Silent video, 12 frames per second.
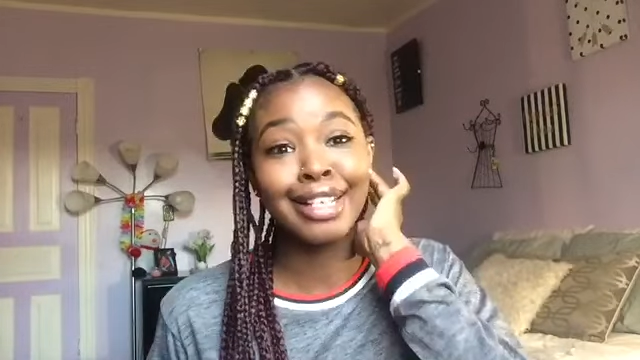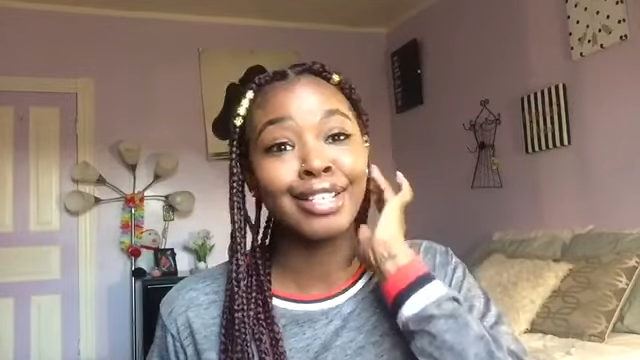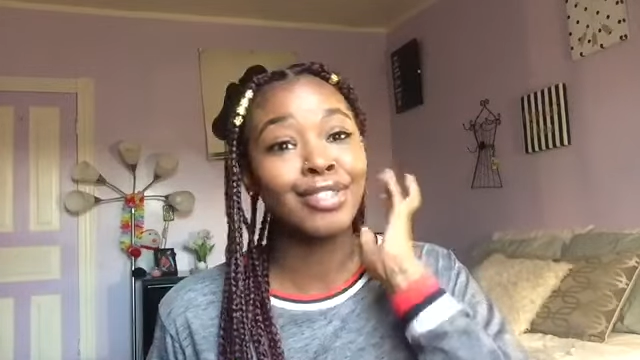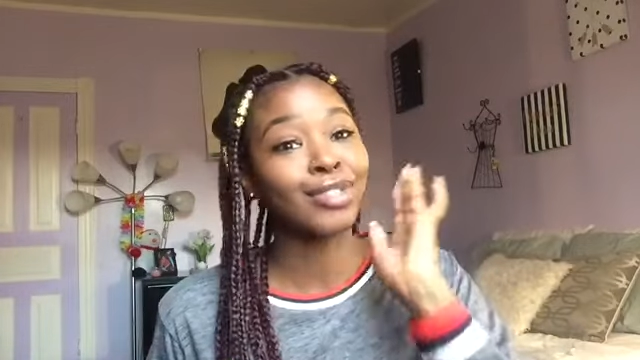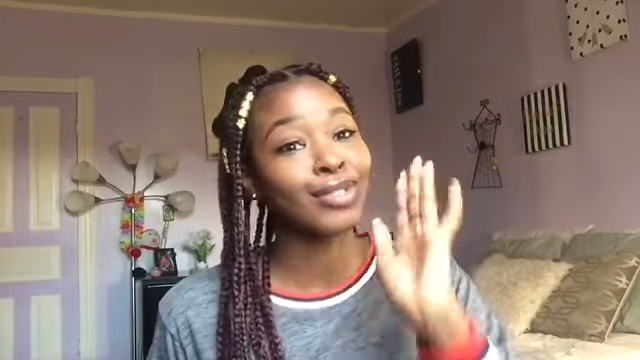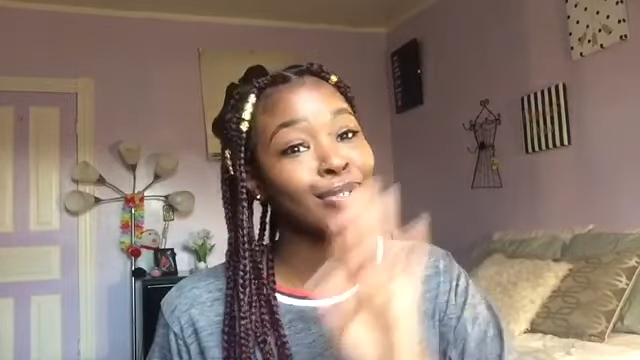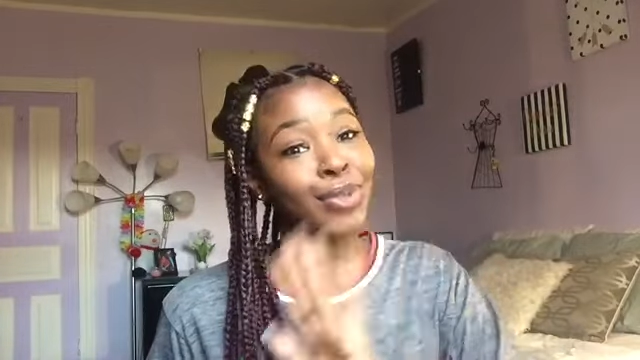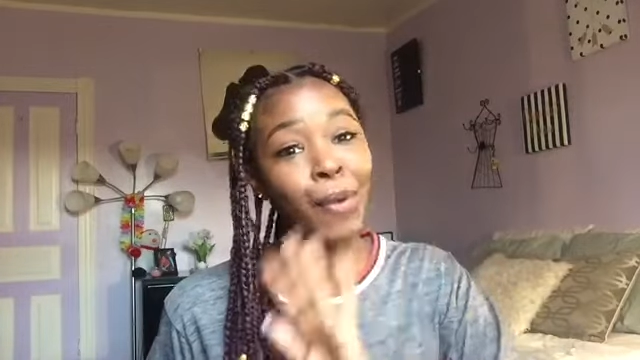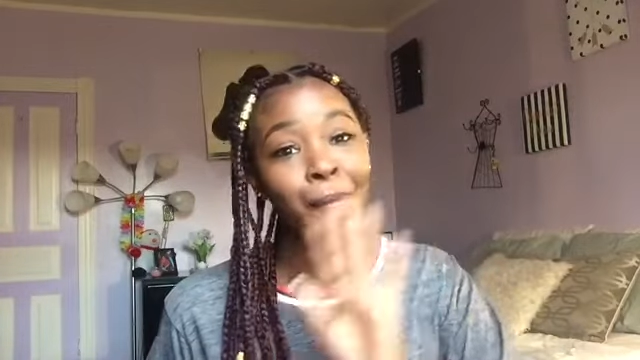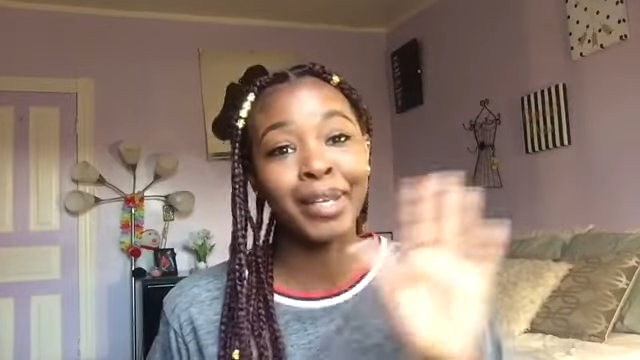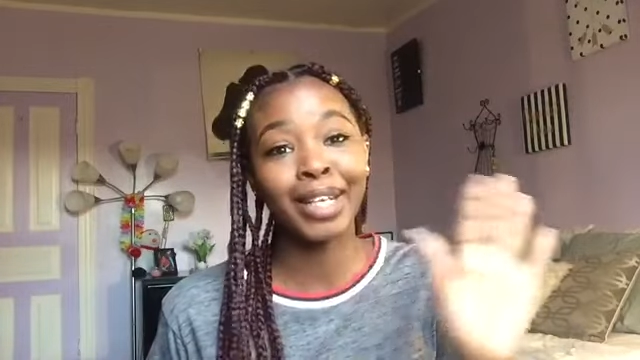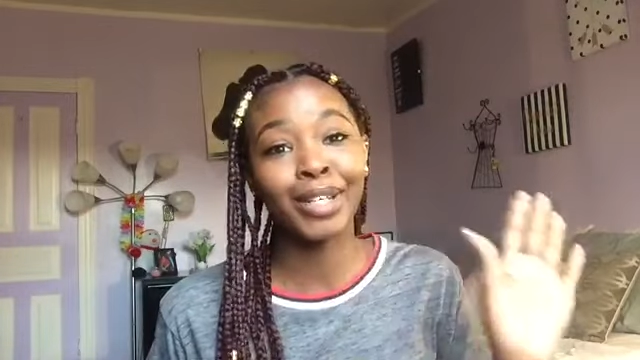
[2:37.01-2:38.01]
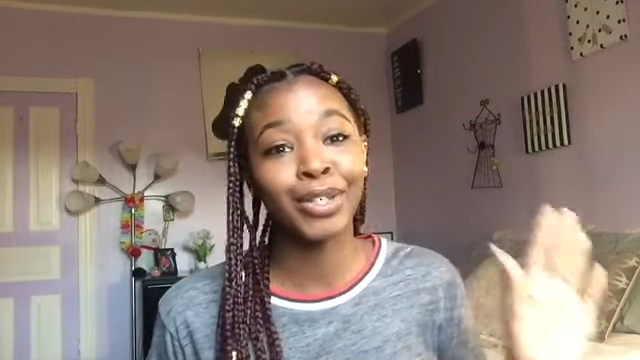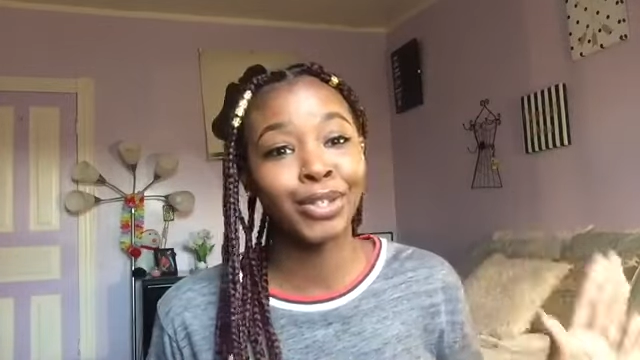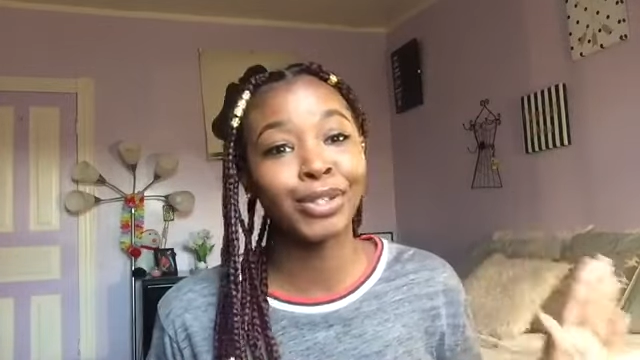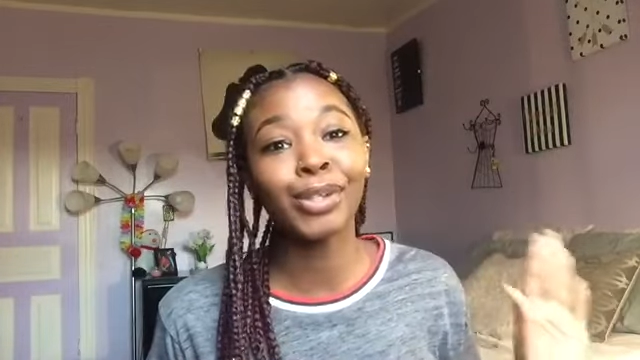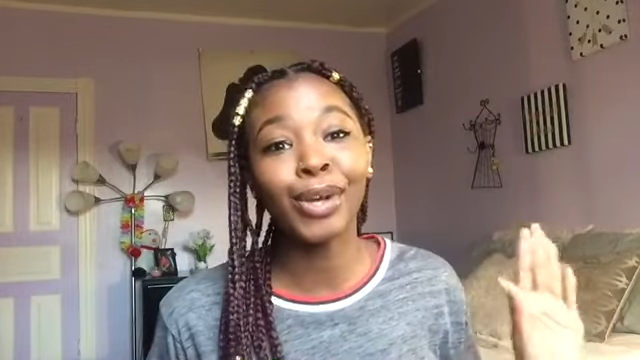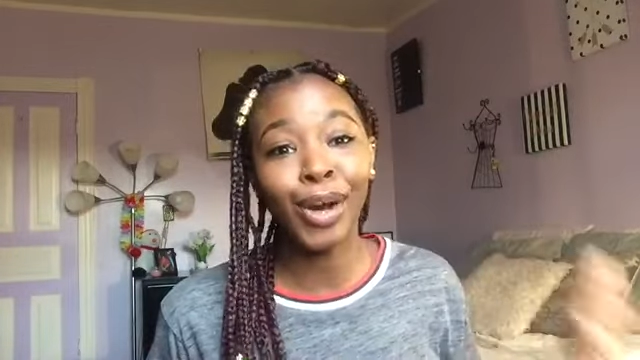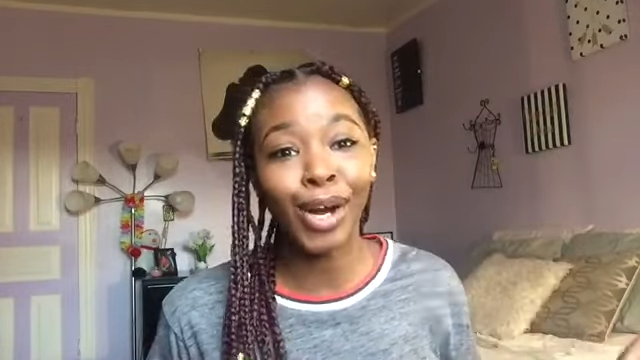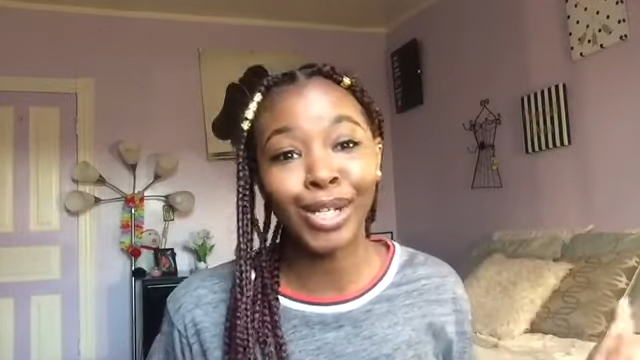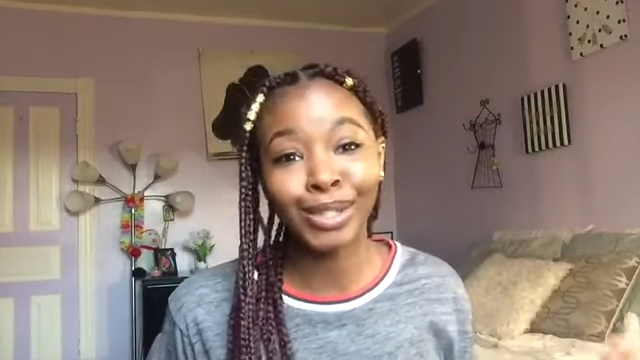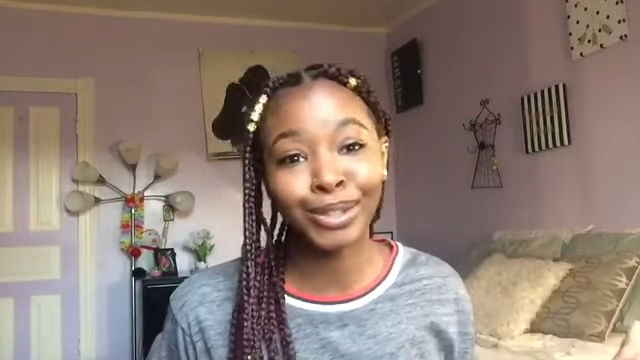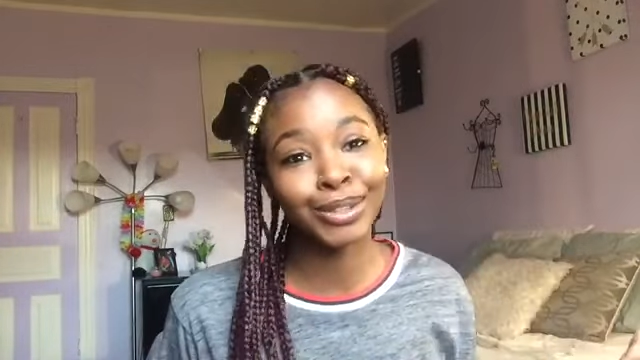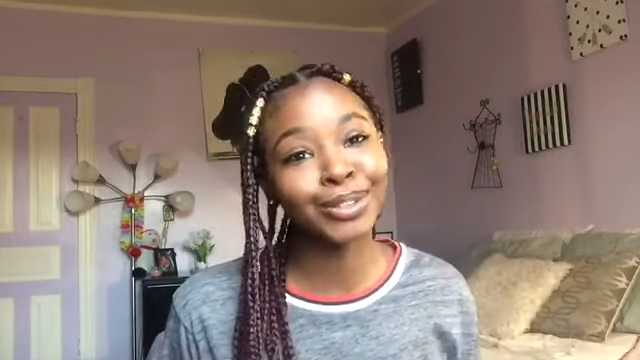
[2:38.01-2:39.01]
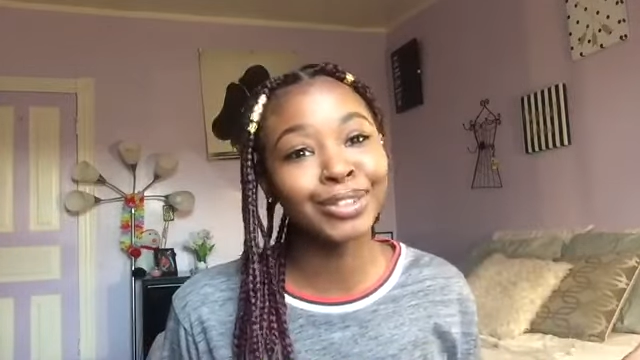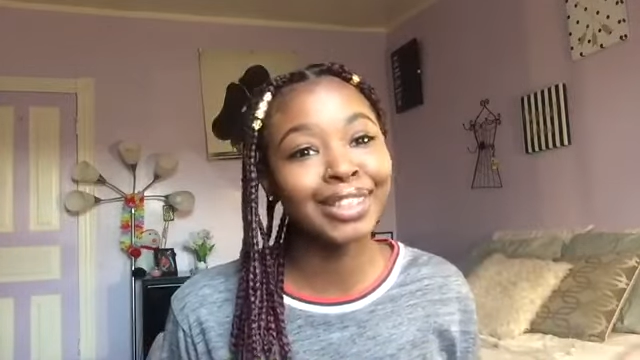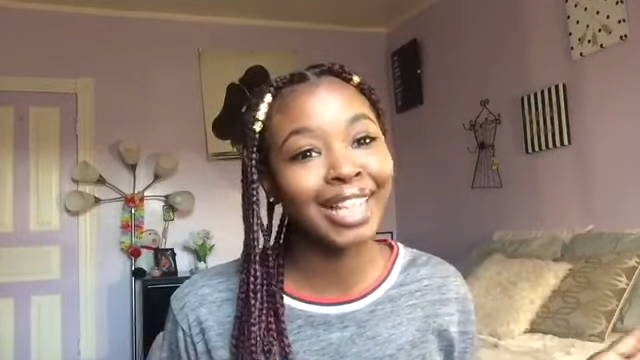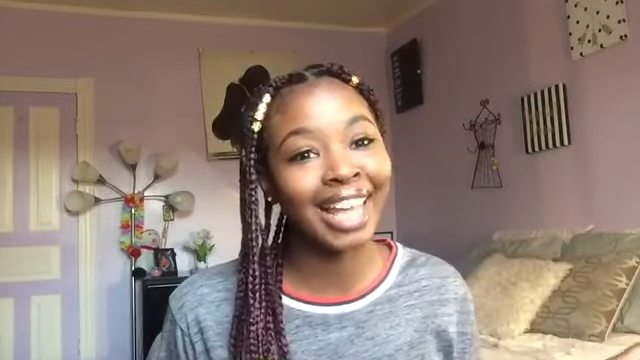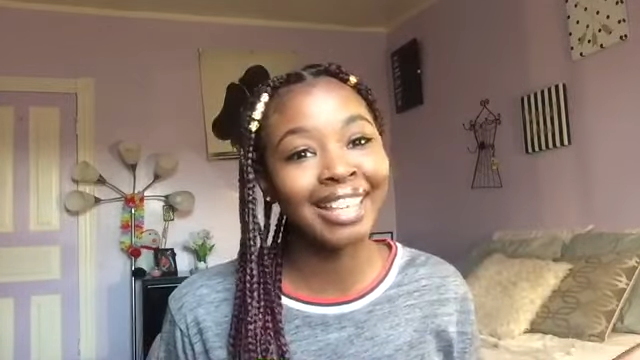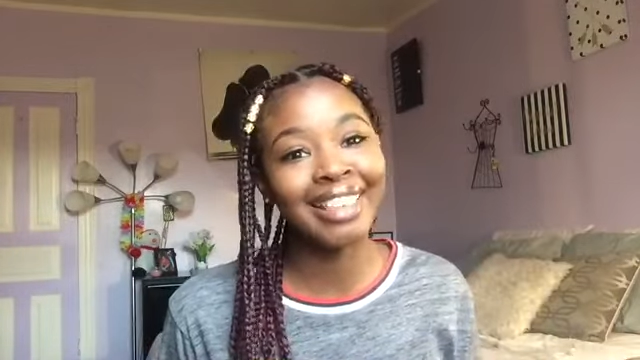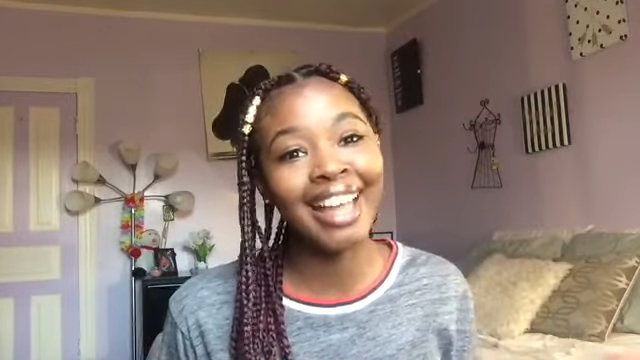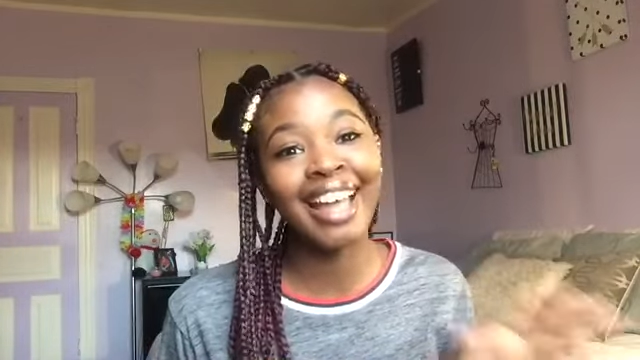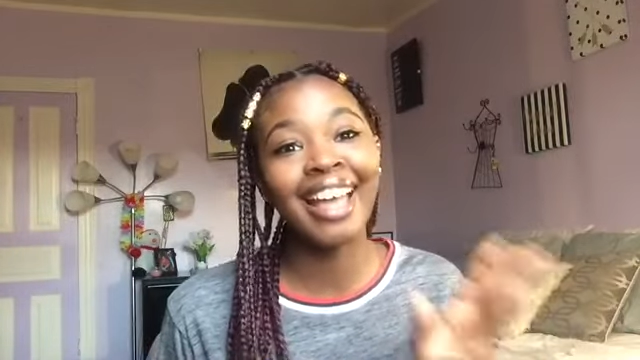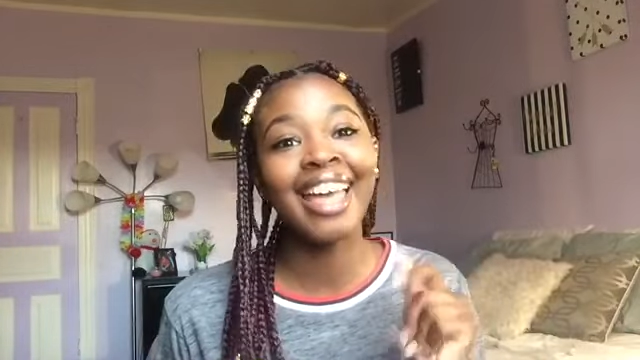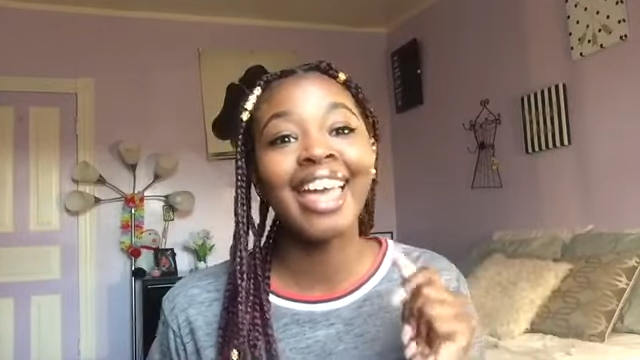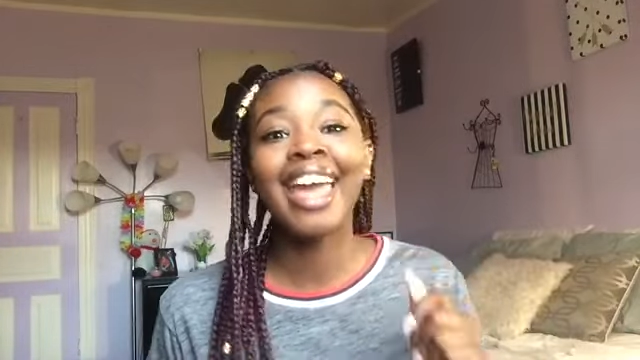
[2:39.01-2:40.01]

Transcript: and so many cute cartoons like that.